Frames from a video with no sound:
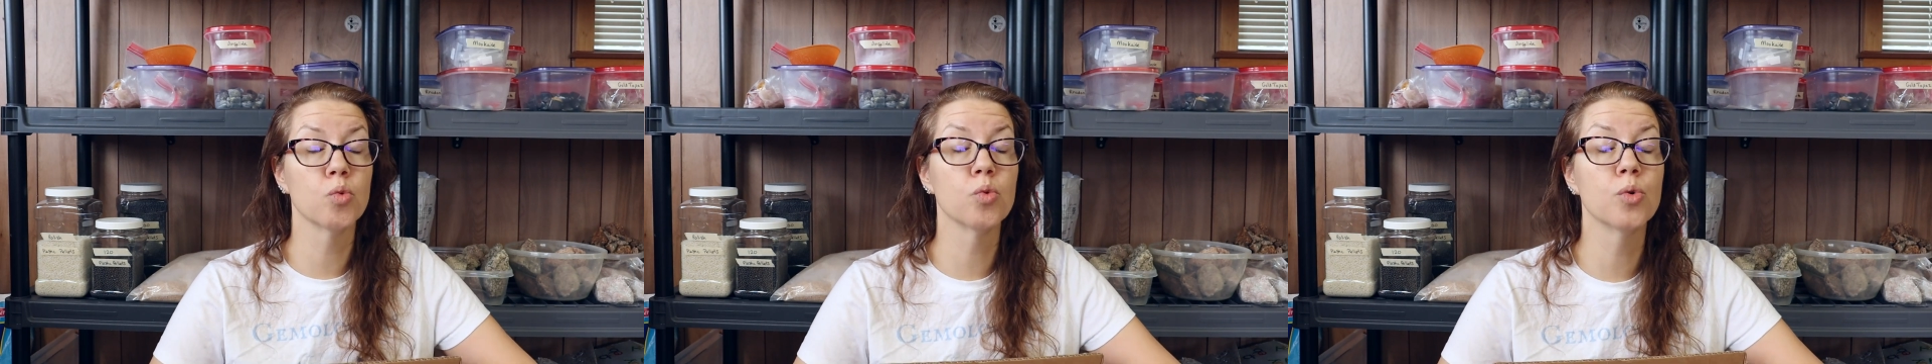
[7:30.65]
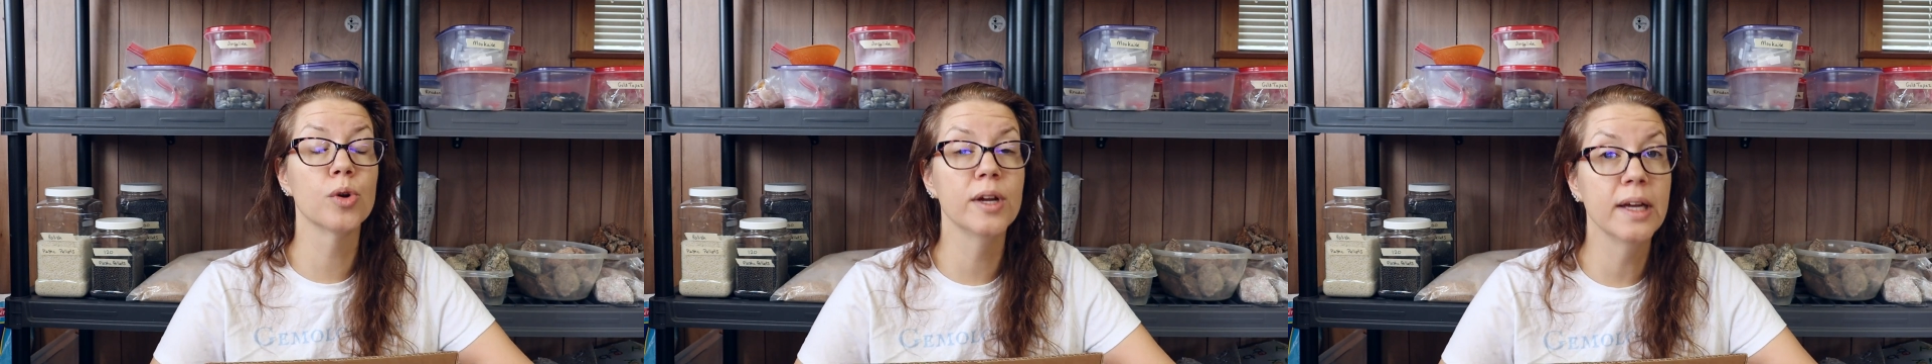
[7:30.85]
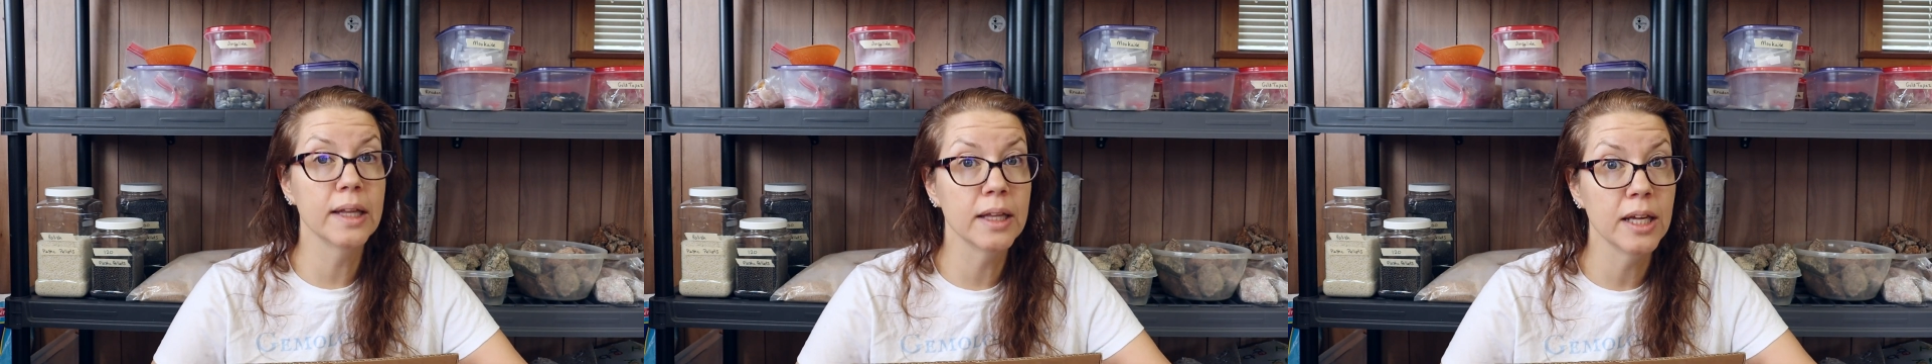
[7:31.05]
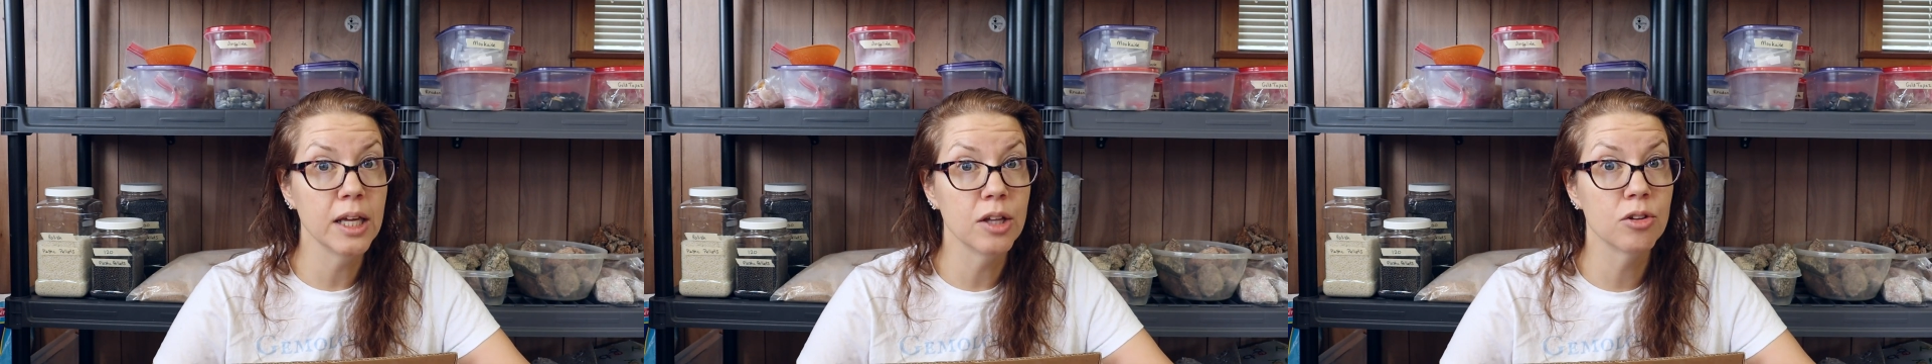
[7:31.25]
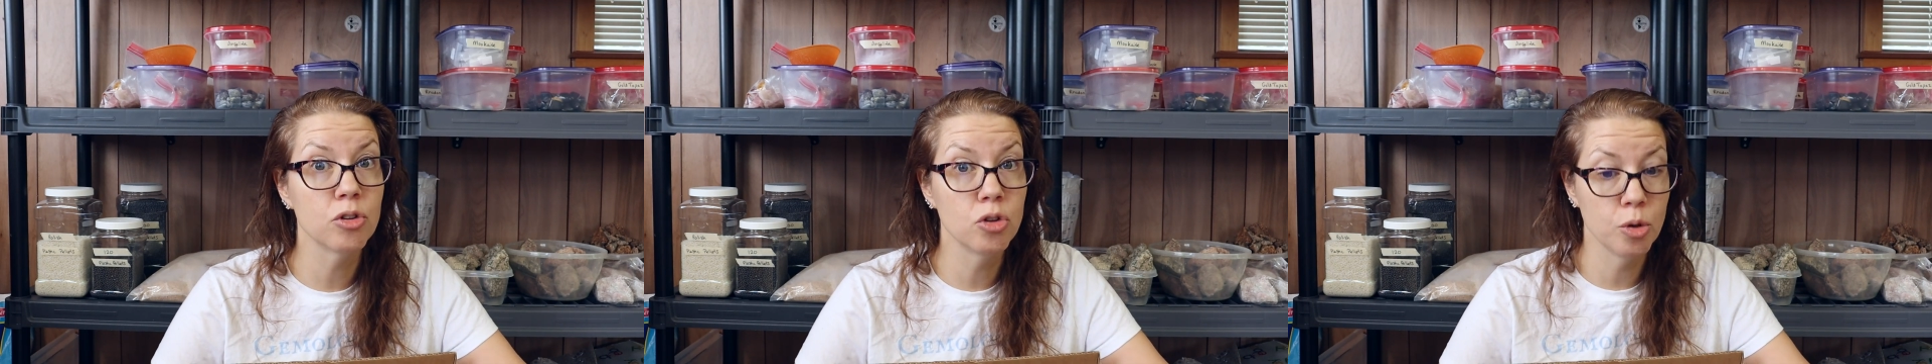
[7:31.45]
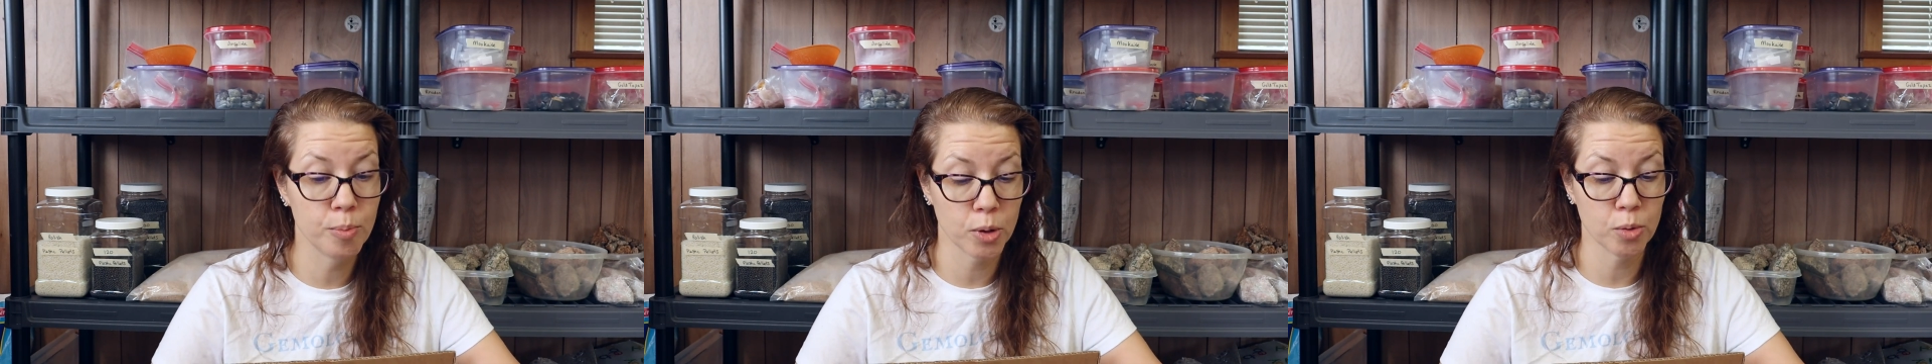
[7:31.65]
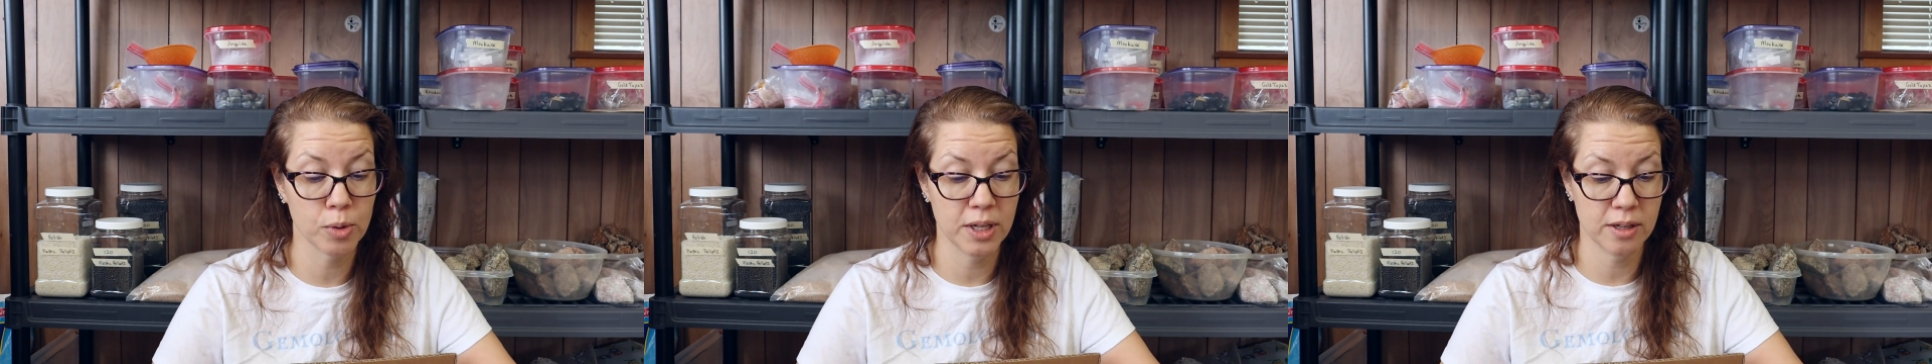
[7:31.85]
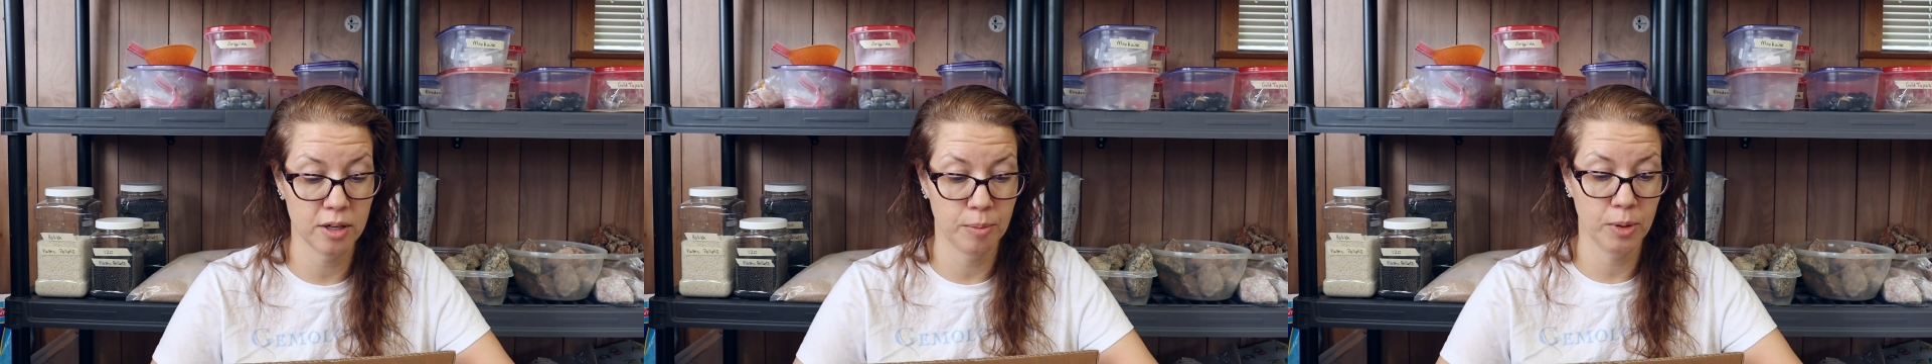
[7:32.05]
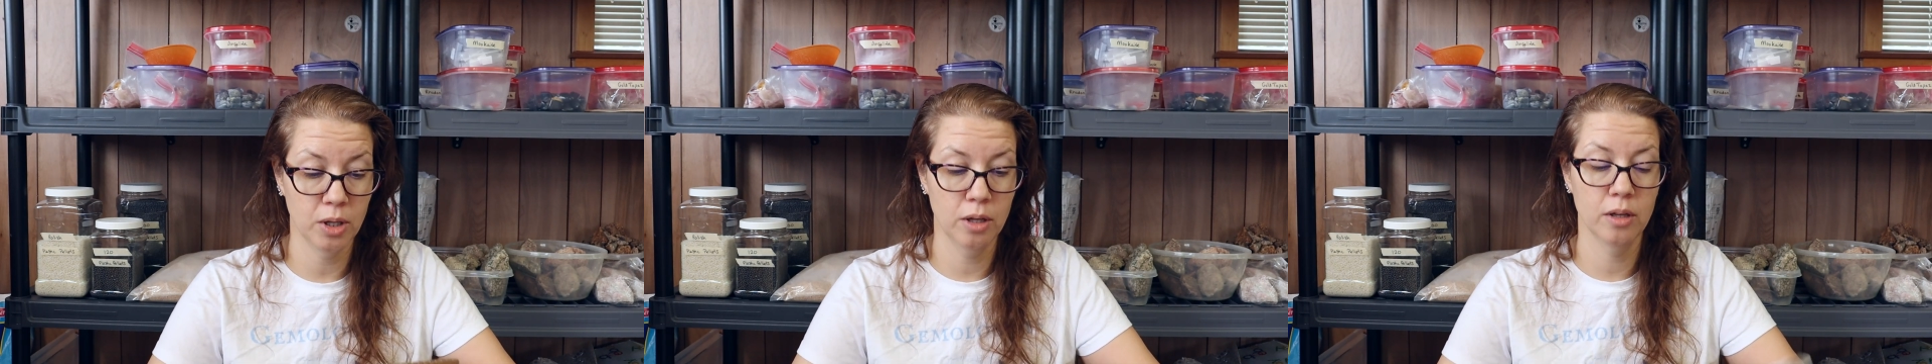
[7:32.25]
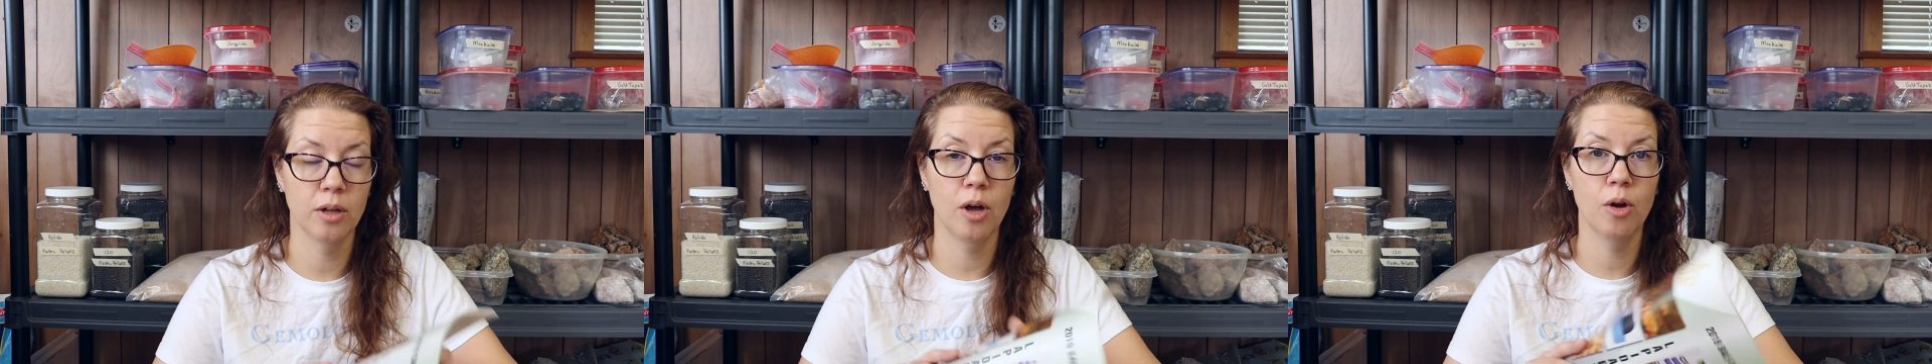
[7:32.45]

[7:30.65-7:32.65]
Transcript: really super reasonable.